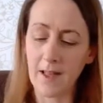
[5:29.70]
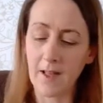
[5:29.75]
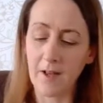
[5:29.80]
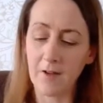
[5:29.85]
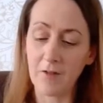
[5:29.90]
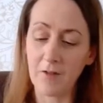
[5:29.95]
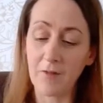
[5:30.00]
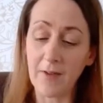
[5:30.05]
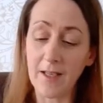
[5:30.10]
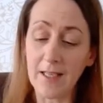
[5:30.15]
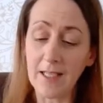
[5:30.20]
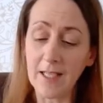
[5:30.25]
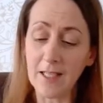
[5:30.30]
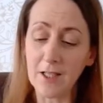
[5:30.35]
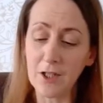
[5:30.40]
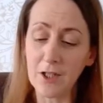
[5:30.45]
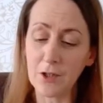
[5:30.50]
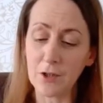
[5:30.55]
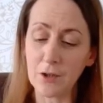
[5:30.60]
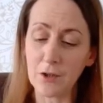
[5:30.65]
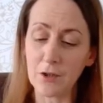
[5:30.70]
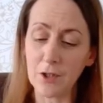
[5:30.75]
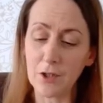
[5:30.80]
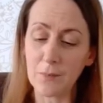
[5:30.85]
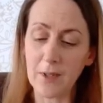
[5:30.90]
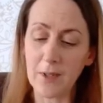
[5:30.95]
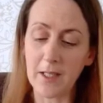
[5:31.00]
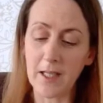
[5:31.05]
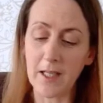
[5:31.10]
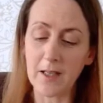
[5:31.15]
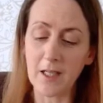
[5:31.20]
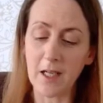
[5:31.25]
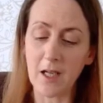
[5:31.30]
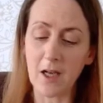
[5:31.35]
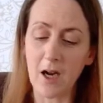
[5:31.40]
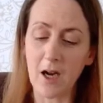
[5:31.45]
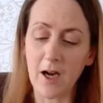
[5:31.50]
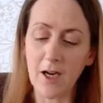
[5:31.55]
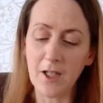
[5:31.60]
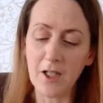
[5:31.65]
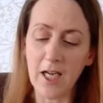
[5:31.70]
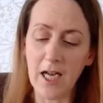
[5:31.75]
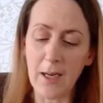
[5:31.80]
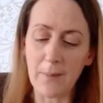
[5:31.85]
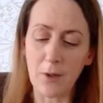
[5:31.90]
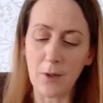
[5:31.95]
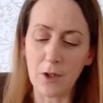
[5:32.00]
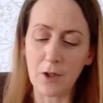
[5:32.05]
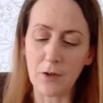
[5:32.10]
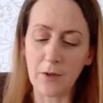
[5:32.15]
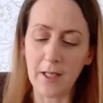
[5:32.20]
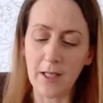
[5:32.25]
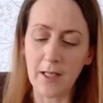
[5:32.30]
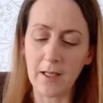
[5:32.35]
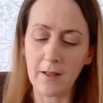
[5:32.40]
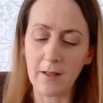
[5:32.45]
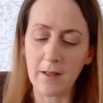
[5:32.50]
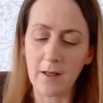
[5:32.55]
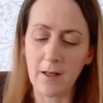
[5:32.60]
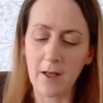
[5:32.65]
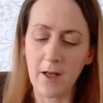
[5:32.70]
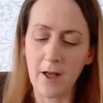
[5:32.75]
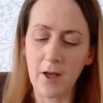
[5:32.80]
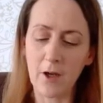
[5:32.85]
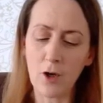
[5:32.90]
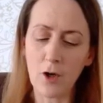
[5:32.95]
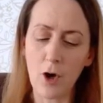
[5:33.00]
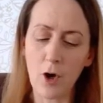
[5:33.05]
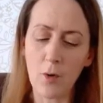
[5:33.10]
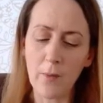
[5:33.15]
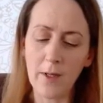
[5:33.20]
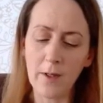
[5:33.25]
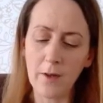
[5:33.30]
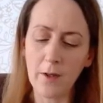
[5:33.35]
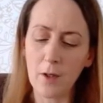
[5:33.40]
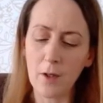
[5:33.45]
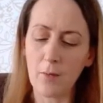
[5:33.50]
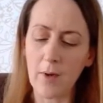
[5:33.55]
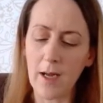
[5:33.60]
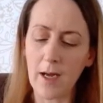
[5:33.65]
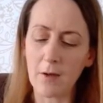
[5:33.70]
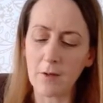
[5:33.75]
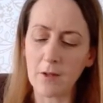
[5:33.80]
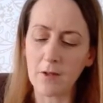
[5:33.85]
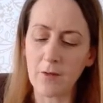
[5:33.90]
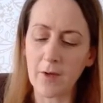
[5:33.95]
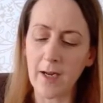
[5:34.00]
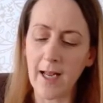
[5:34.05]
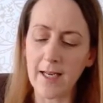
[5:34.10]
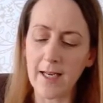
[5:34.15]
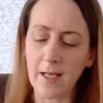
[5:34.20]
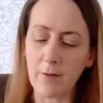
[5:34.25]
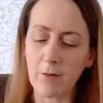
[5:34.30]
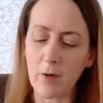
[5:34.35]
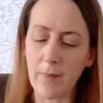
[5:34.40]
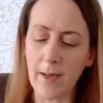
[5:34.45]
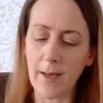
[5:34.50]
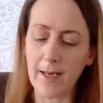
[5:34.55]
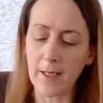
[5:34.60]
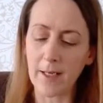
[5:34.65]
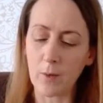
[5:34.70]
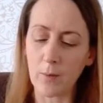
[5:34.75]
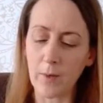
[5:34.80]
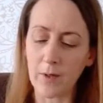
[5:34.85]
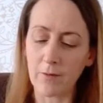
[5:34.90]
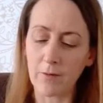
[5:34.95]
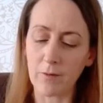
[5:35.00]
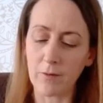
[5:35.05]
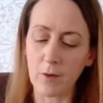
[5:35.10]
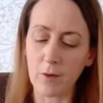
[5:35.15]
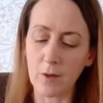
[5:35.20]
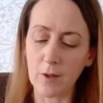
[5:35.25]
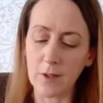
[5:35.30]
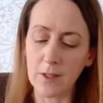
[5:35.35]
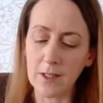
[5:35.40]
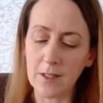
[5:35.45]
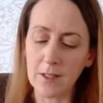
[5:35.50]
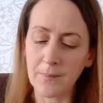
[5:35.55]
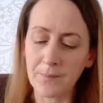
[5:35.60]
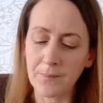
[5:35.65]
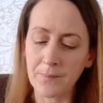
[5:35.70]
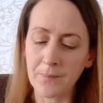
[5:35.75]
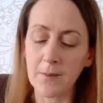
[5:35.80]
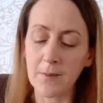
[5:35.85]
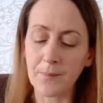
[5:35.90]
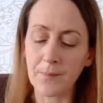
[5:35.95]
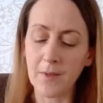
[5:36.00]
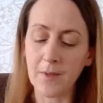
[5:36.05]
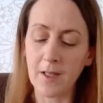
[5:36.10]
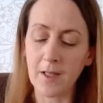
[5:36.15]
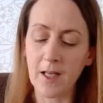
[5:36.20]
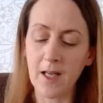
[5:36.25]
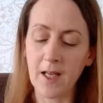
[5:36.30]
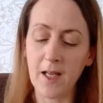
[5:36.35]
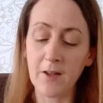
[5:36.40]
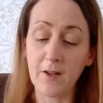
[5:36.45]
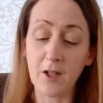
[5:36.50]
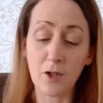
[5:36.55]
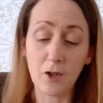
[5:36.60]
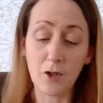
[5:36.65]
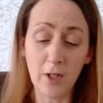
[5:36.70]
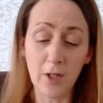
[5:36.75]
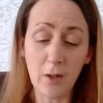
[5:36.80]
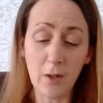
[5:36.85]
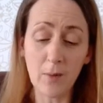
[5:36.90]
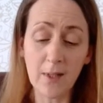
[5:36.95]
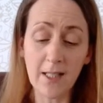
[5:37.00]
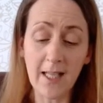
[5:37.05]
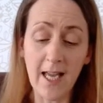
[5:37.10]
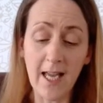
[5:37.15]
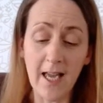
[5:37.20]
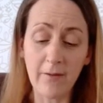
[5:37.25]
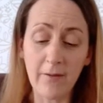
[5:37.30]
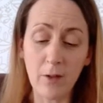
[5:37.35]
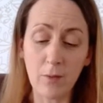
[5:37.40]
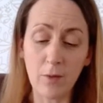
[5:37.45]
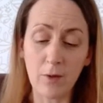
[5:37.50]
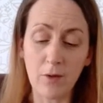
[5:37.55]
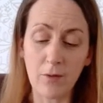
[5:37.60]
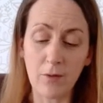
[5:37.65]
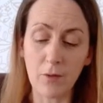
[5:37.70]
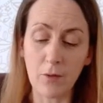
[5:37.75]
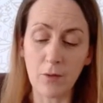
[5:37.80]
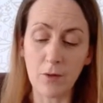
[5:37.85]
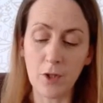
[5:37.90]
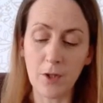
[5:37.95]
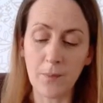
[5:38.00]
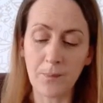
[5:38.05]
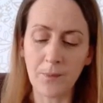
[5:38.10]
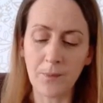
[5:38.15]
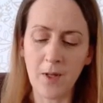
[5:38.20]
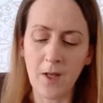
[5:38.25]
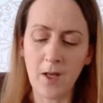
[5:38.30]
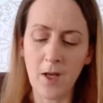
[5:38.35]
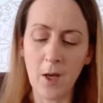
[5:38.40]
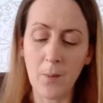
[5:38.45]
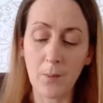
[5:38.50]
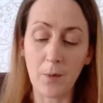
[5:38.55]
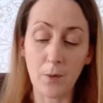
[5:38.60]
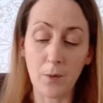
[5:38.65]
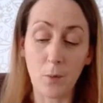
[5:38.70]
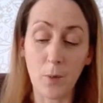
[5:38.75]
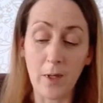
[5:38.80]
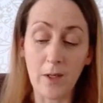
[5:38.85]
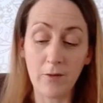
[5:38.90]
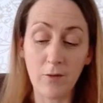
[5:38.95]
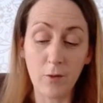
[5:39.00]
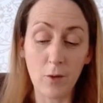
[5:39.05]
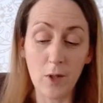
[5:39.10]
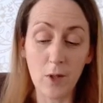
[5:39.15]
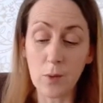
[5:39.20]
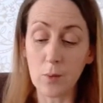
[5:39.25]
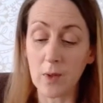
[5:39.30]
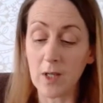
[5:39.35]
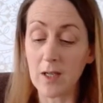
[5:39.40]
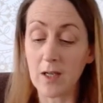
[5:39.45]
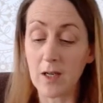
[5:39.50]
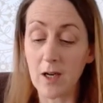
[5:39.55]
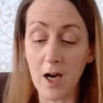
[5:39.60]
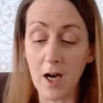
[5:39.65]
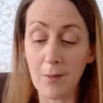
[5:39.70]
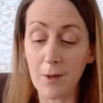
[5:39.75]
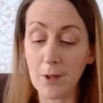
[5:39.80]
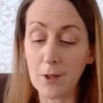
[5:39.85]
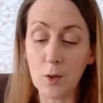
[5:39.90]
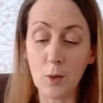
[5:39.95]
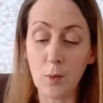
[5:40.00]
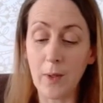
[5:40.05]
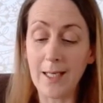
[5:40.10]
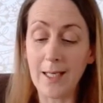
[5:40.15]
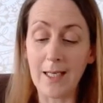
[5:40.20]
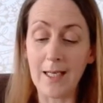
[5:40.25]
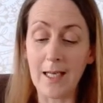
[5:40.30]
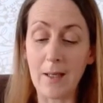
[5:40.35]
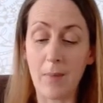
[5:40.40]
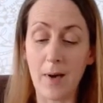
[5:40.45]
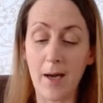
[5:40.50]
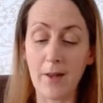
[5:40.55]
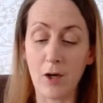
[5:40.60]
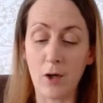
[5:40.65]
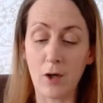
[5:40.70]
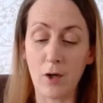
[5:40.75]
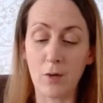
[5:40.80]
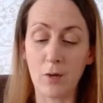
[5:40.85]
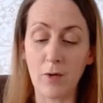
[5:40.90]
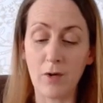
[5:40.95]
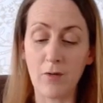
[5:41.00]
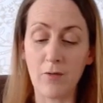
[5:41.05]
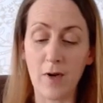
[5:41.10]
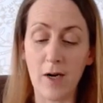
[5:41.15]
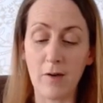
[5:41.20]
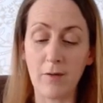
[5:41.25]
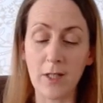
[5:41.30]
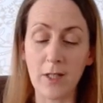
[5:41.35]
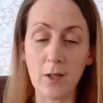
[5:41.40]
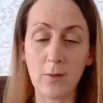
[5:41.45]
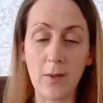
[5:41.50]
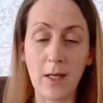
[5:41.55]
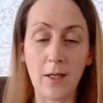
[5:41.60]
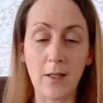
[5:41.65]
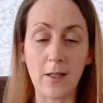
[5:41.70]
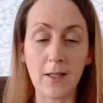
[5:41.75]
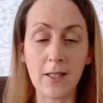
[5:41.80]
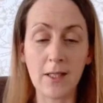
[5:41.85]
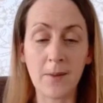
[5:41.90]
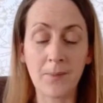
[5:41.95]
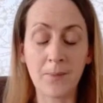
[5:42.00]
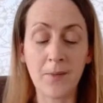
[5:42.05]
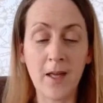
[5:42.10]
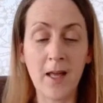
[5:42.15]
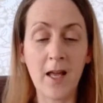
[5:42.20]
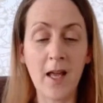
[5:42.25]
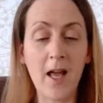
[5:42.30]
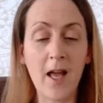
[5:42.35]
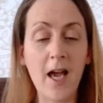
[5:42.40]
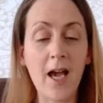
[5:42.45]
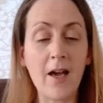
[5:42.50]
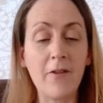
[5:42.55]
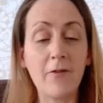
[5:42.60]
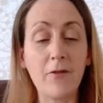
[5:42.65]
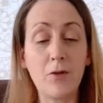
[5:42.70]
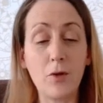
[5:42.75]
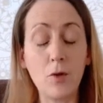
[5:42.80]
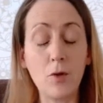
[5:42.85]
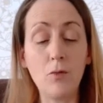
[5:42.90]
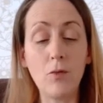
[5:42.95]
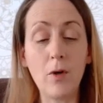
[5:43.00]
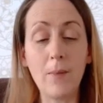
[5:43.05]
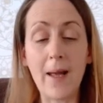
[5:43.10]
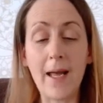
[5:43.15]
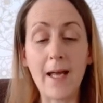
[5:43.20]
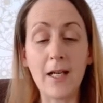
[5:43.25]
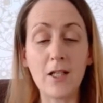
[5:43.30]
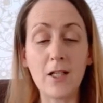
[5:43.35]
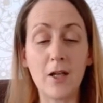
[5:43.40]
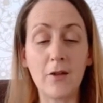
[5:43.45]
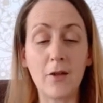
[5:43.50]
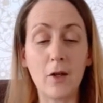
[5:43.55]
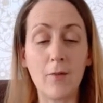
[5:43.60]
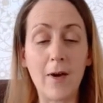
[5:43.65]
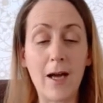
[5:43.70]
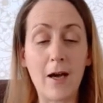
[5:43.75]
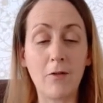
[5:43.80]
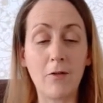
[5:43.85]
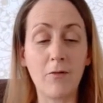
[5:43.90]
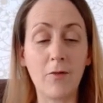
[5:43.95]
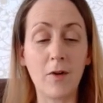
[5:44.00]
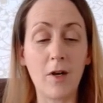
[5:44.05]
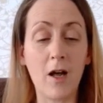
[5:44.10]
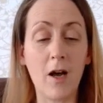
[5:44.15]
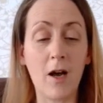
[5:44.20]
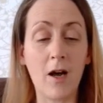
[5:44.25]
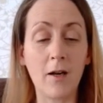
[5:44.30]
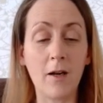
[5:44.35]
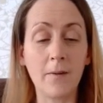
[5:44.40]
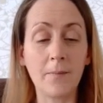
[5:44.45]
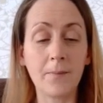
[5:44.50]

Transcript: Felix stood beneath a large apple tree, combing the ground for any remaining windfalls. The tree was heavy with fruit, but windfalls were gobbled quickly by the hungry forest dwellers, and few remained on the ground for long.